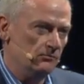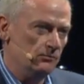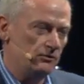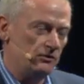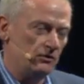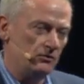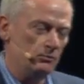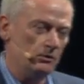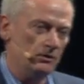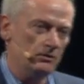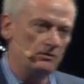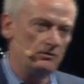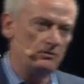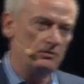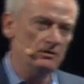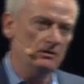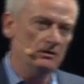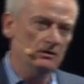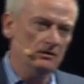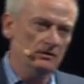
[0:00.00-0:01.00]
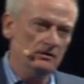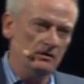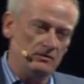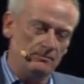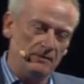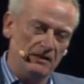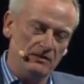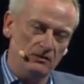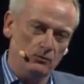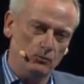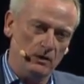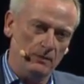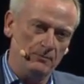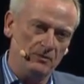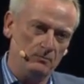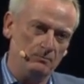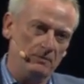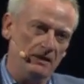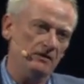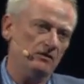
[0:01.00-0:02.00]
which is what the semantic
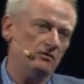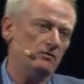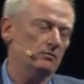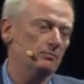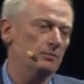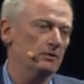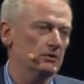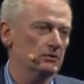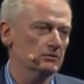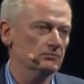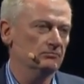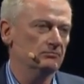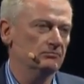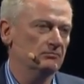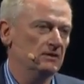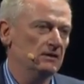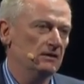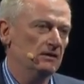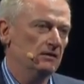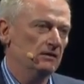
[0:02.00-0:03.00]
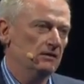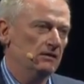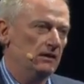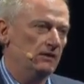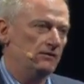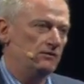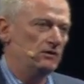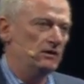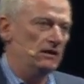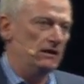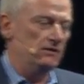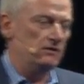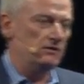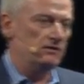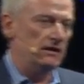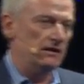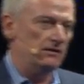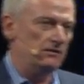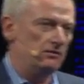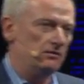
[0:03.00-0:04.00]
web is based upon, it's an
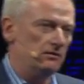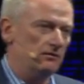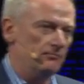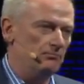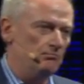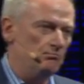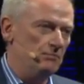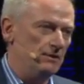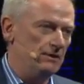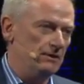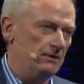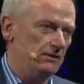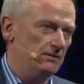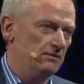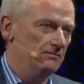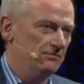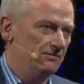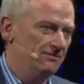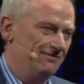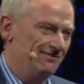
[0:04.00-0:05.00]
internet of me.